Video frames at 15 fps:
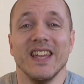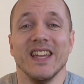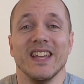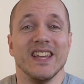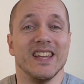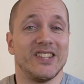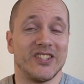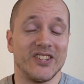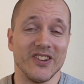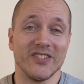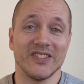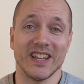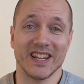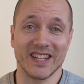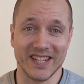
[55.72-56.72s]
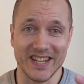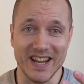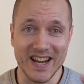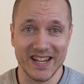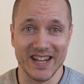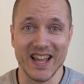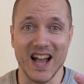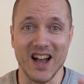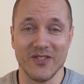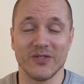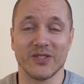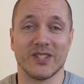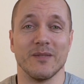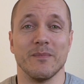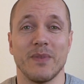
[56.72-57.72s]
it showed exactly how
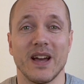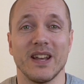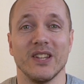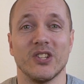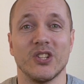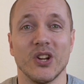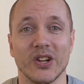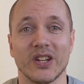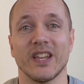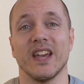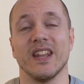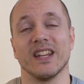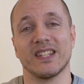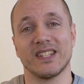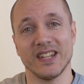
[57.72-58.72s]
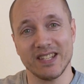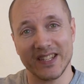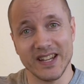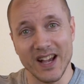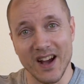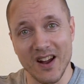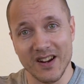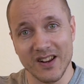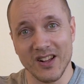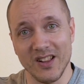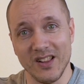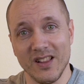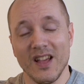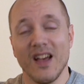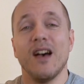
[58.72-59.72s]
somebody took an existing
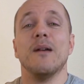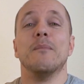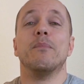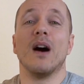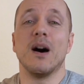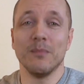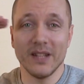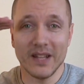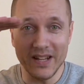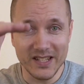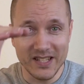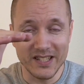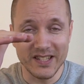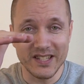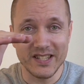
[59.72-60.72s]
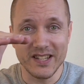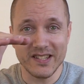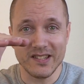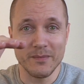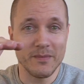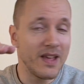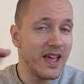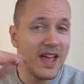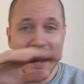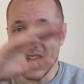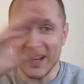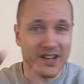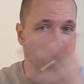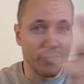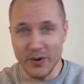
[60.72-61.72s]
article, pumped it into the system, had
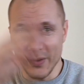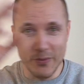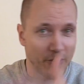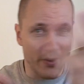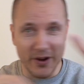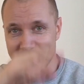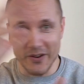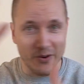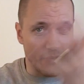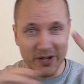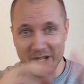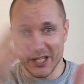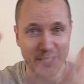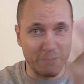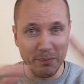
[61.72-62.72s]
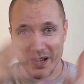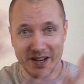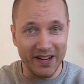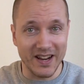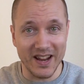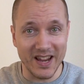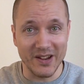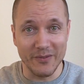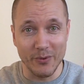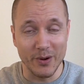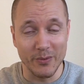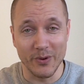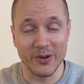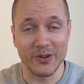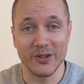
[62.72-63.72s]
it reworded or spin it like we
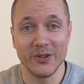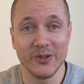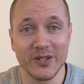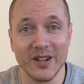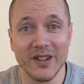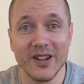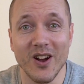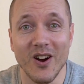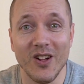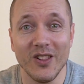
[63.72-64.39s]
would usually call